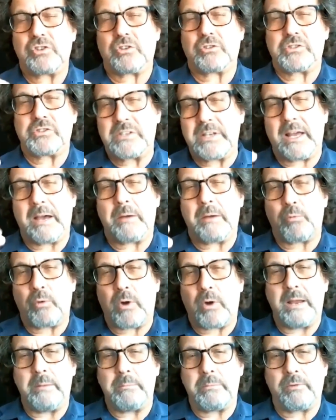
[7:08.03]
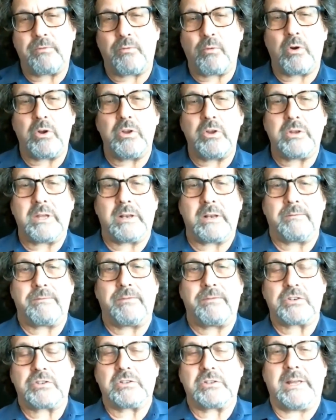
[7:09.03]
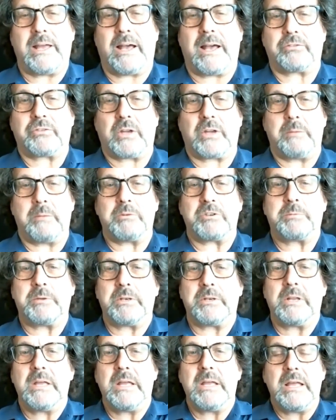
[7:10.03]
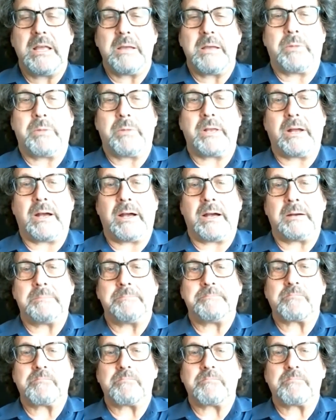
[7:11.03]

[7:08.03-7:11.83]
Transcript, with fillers: step right before you get officially Alzheimer's. But but um,